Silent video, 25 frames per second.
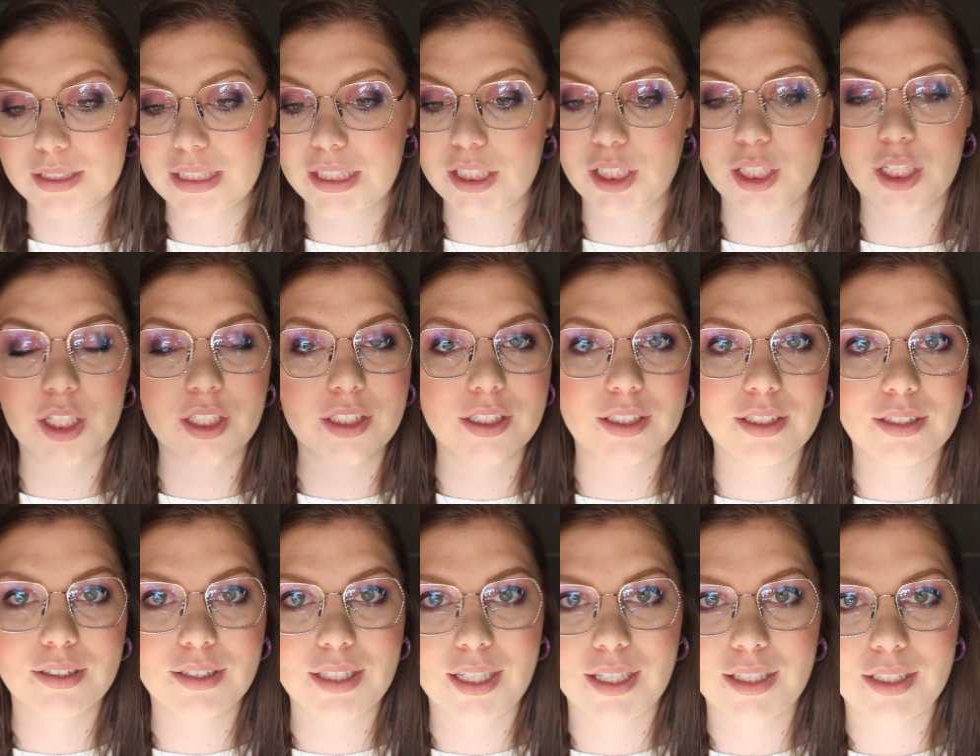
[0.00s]
that
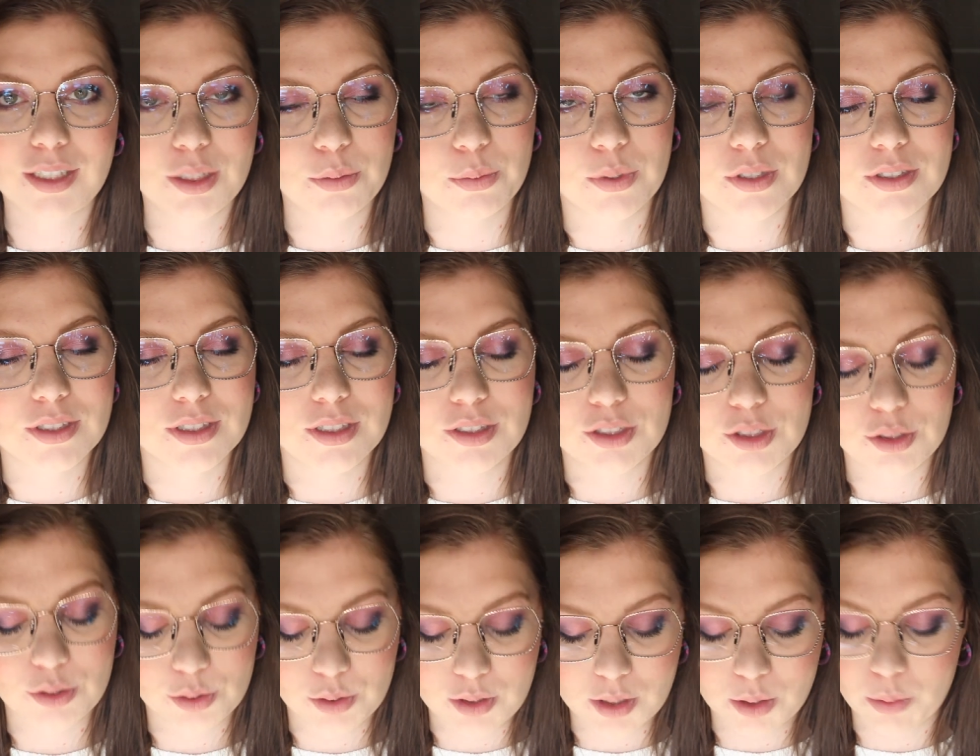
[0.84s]
lucky that it was in the
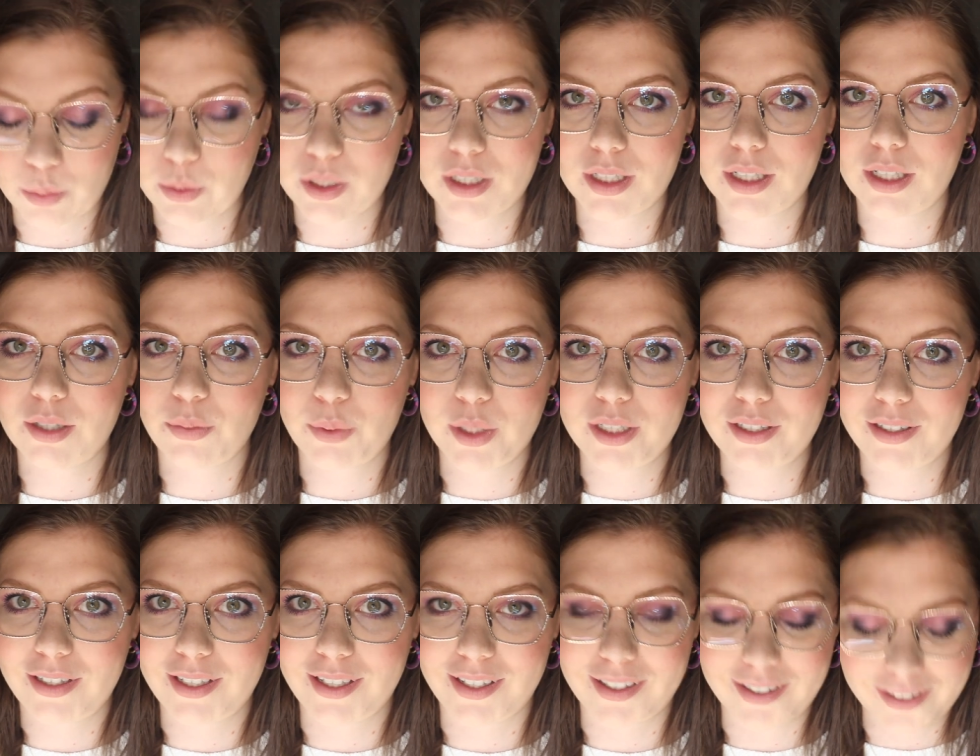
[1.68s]
store when I
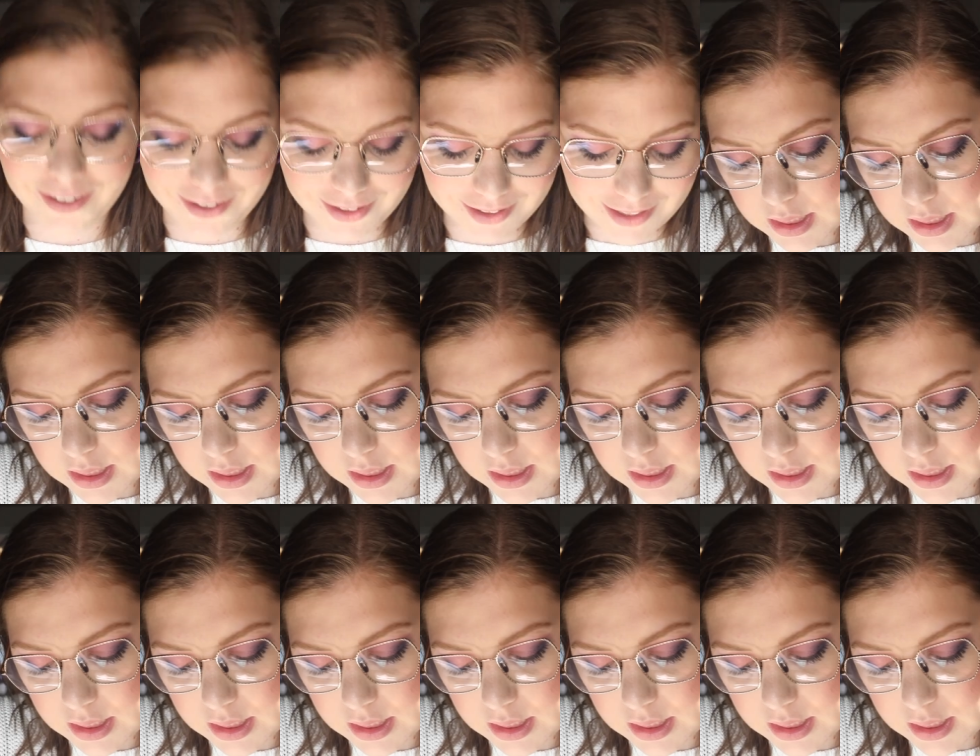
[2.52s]
went there.